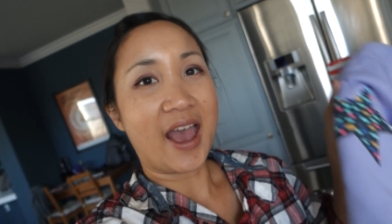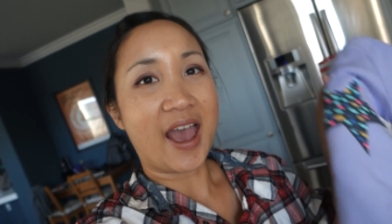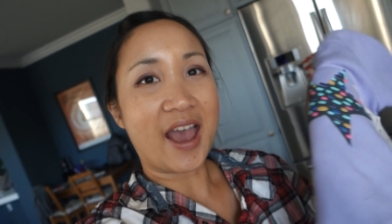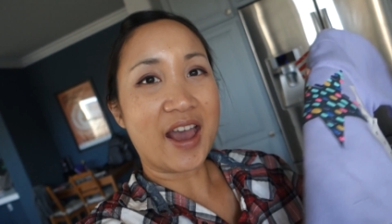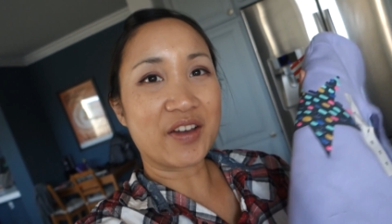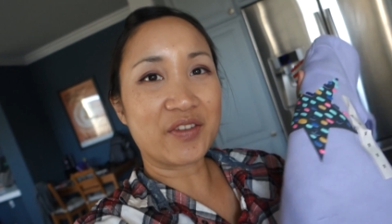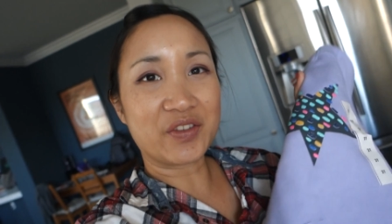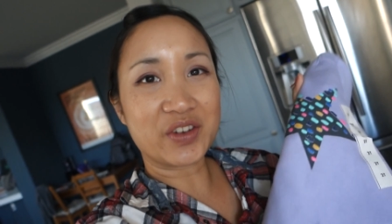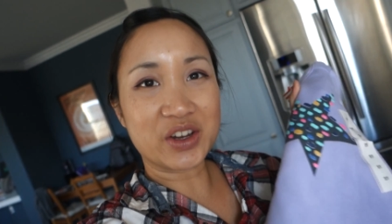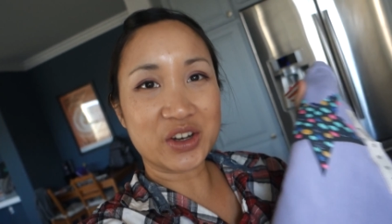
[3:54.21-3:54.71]

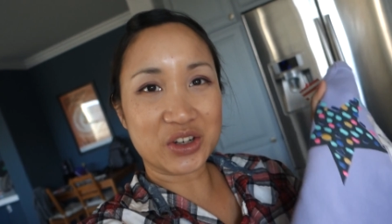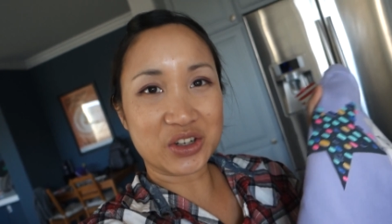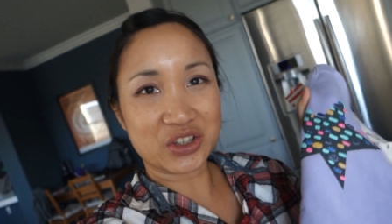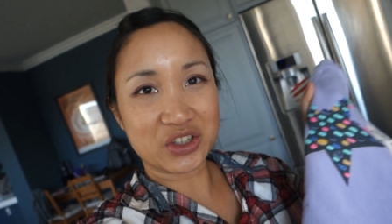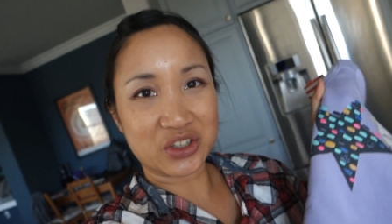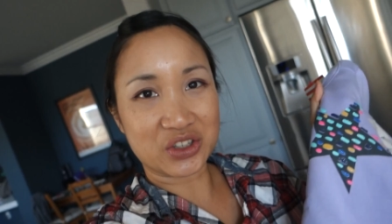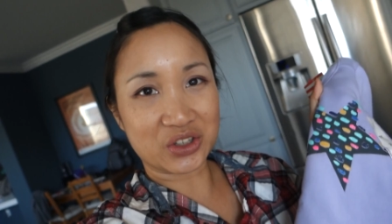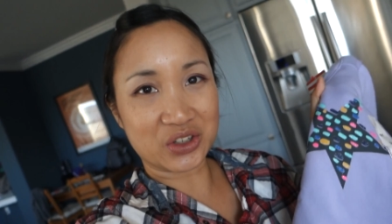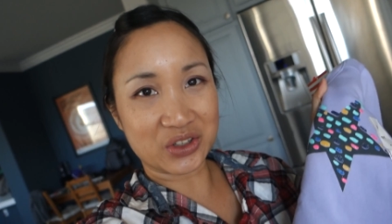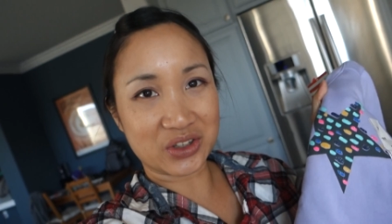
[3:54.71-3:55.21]
heavier
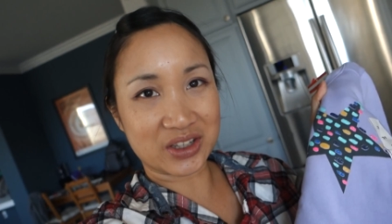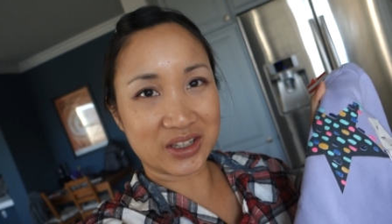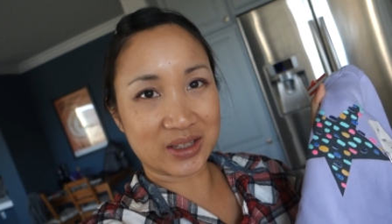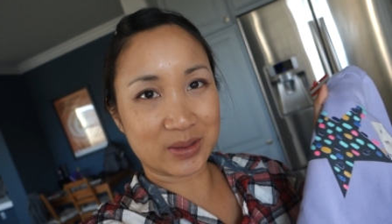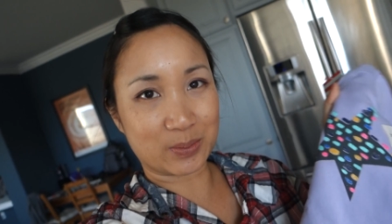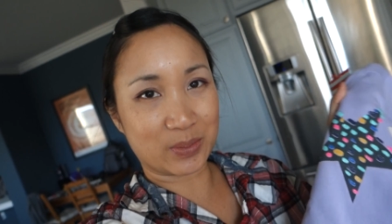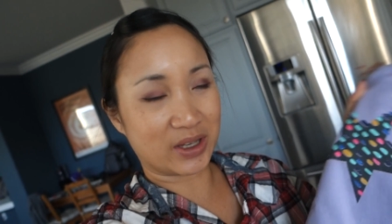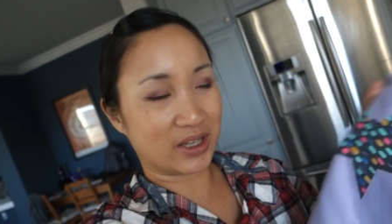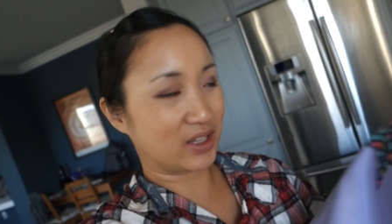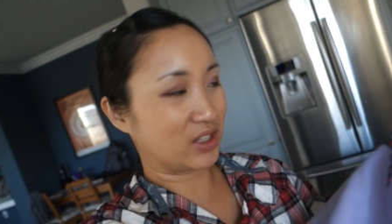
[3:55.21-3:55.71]
shirts
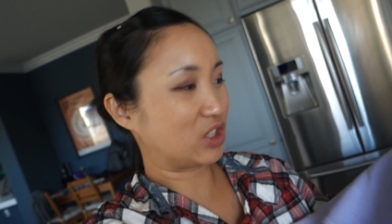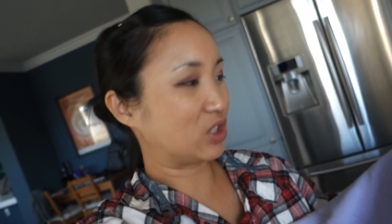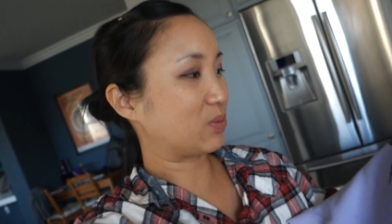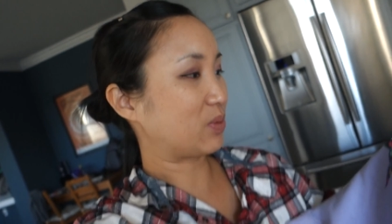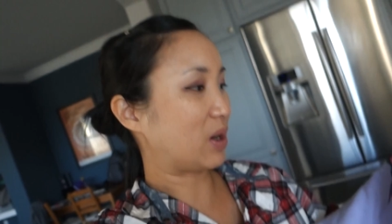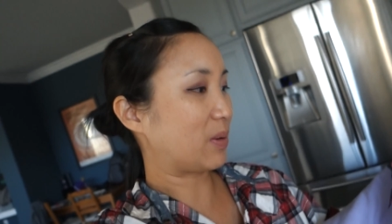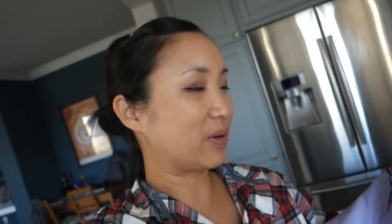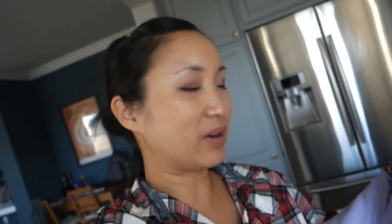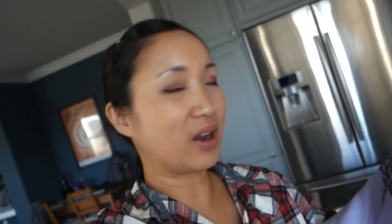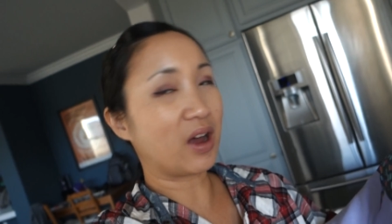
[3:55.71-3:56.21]
because she's
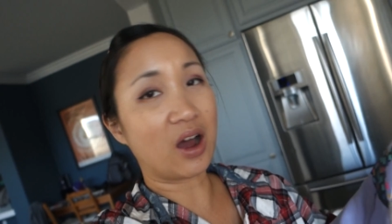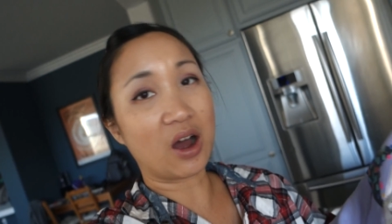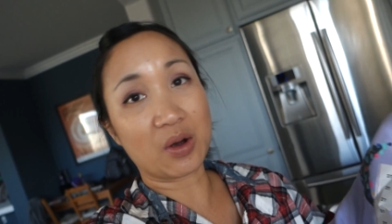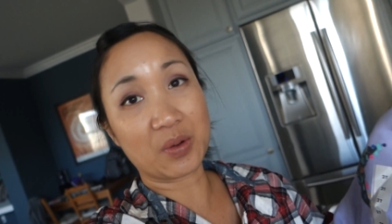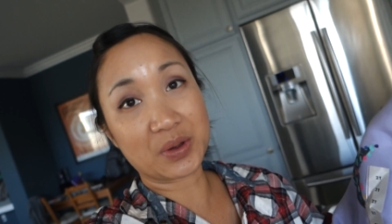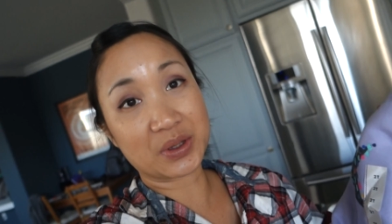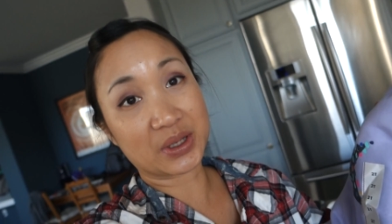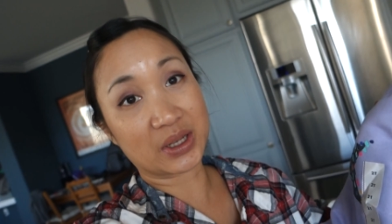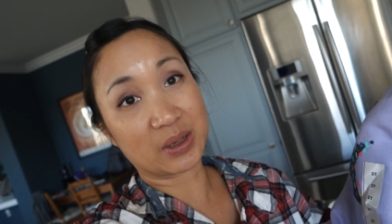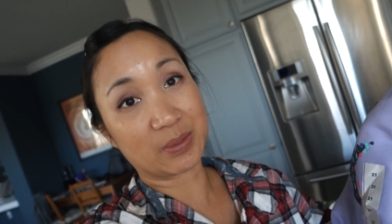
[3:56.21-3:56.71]
probably not
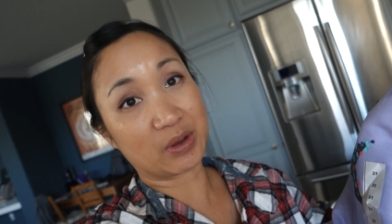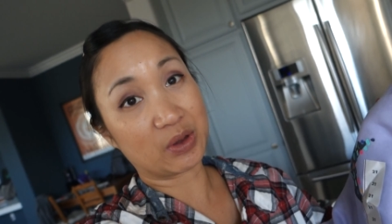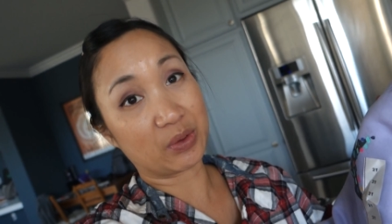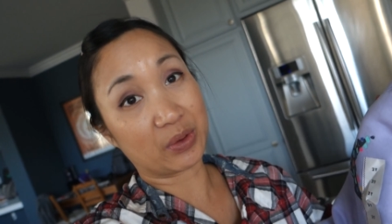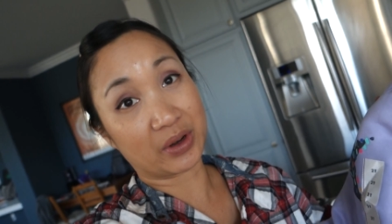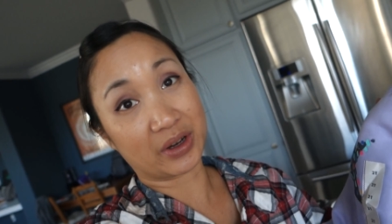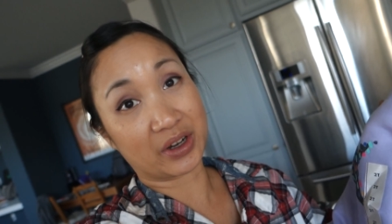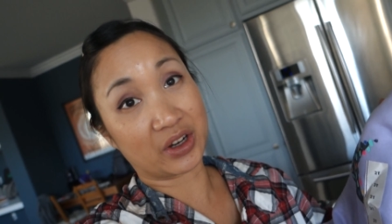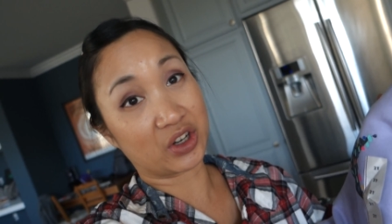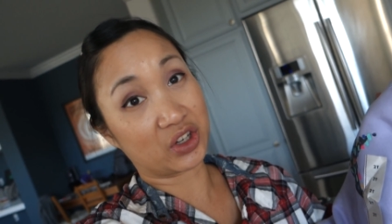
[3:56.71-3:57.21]
always going to be
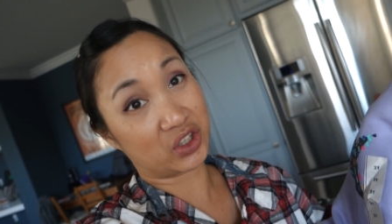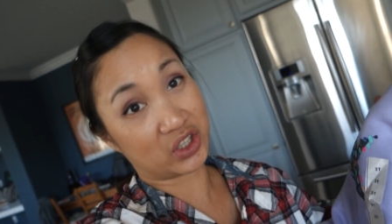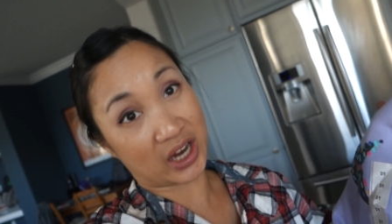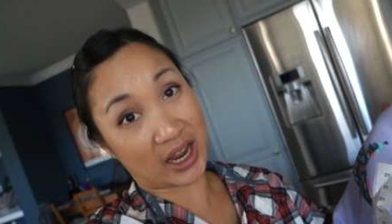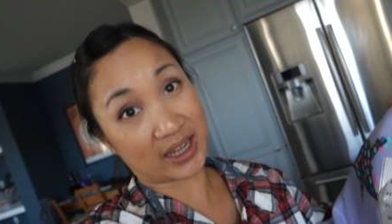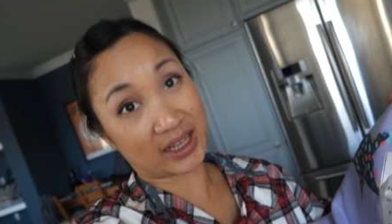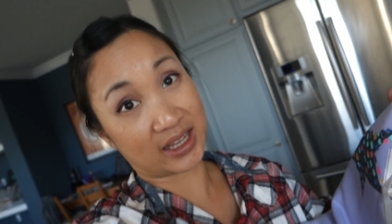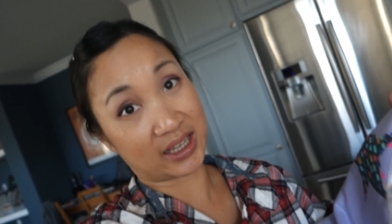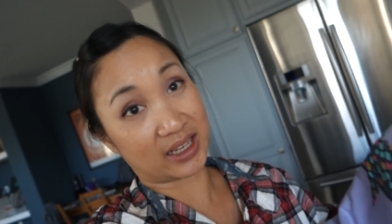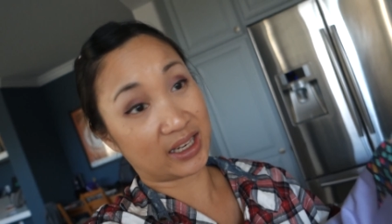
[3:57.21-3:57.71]
wearing her
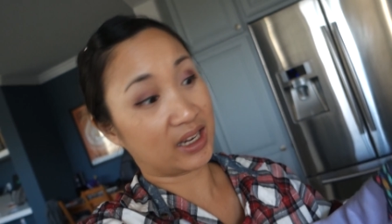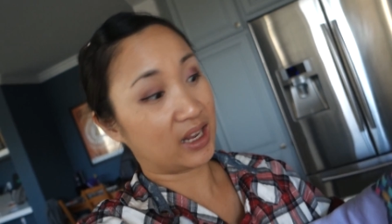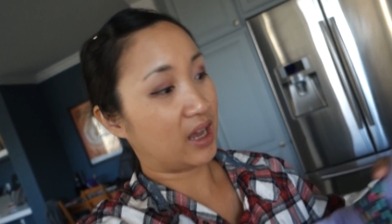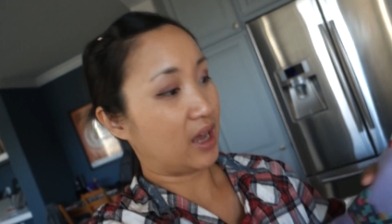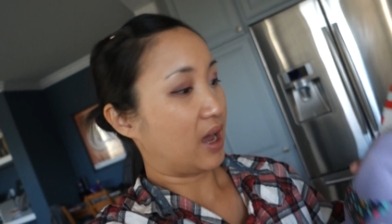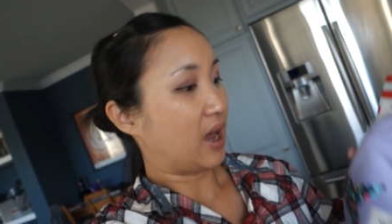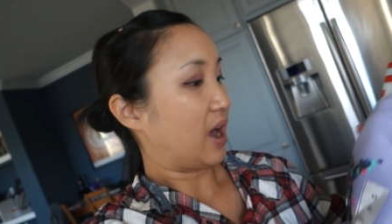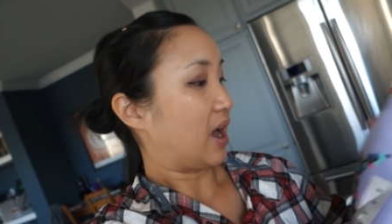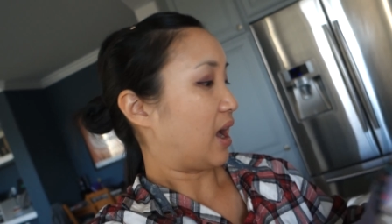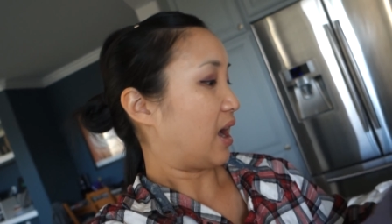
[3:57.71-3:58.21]
jacket.
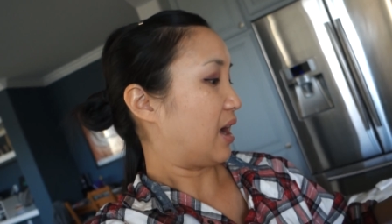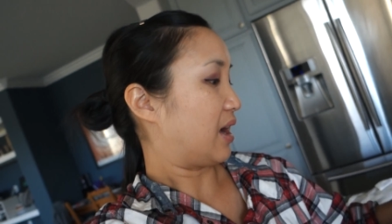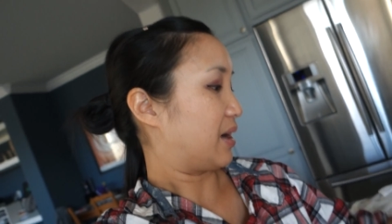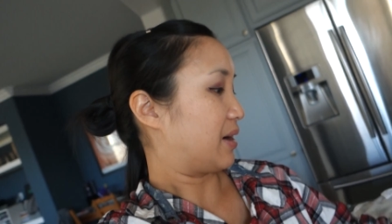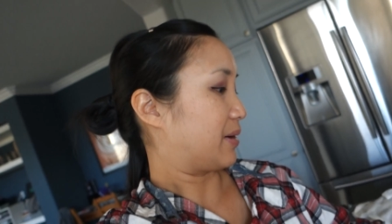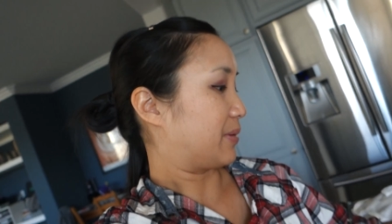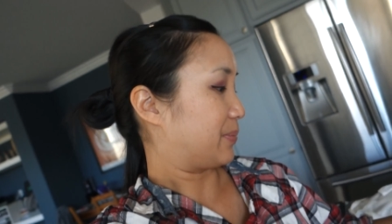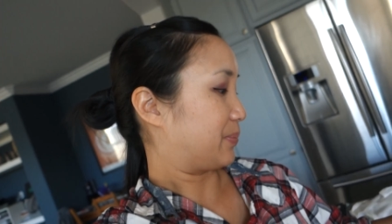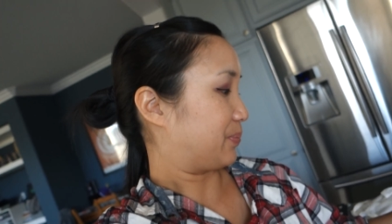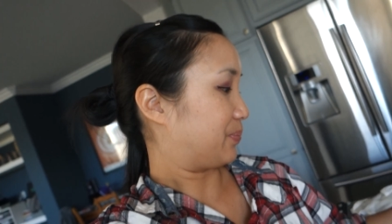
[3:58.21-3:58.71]

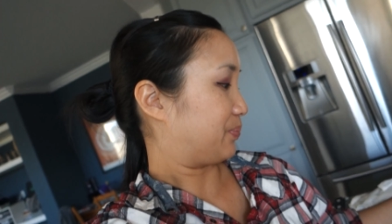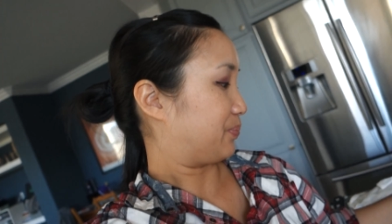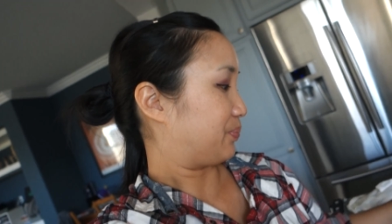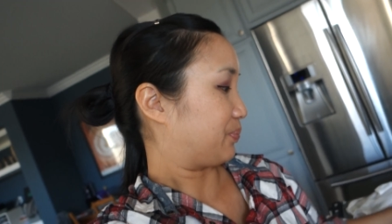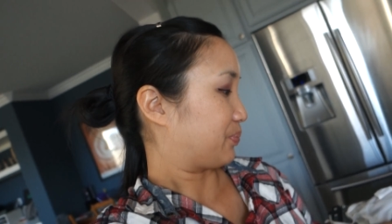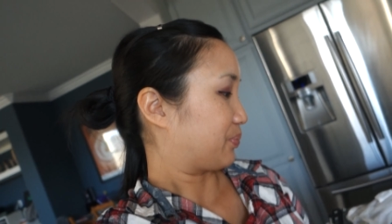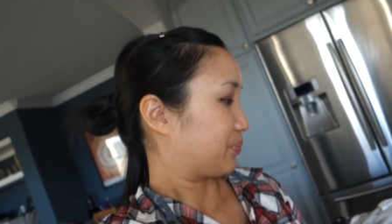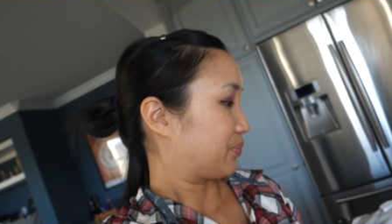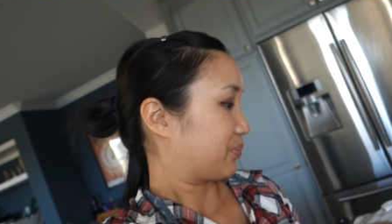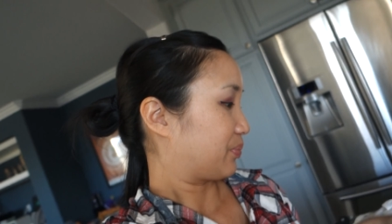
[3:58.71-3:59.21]
Um,
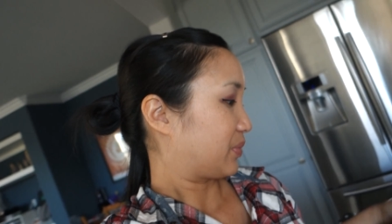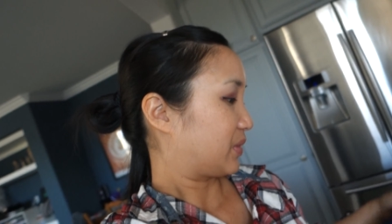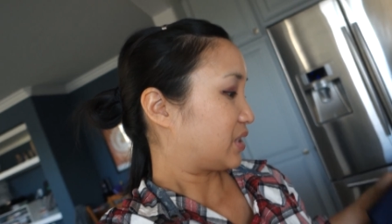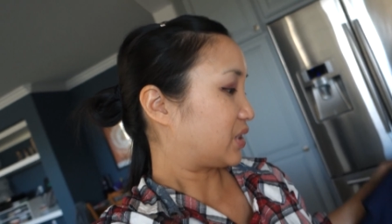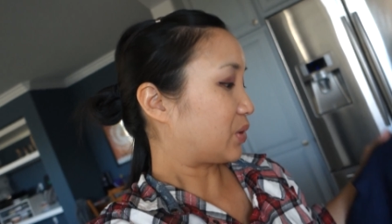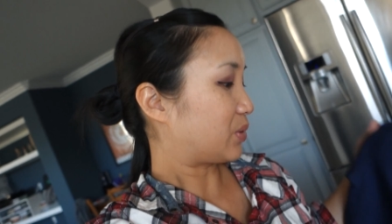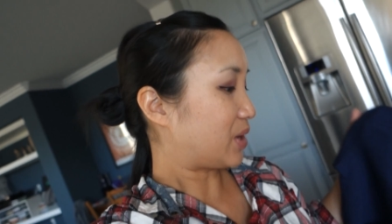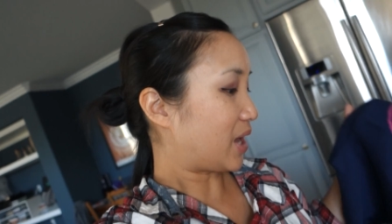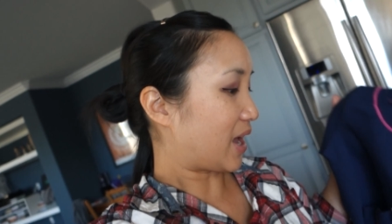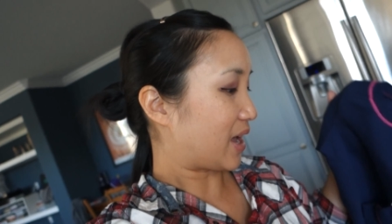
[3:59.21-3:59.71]

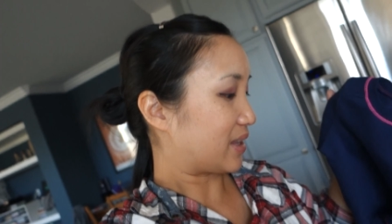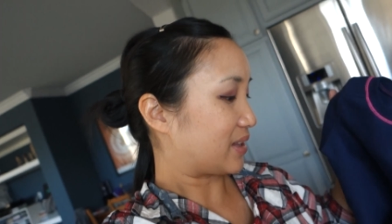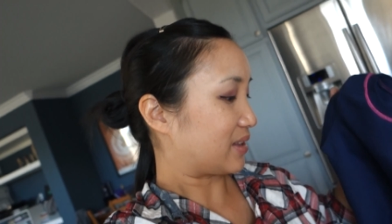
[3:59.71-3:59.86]
so yeah,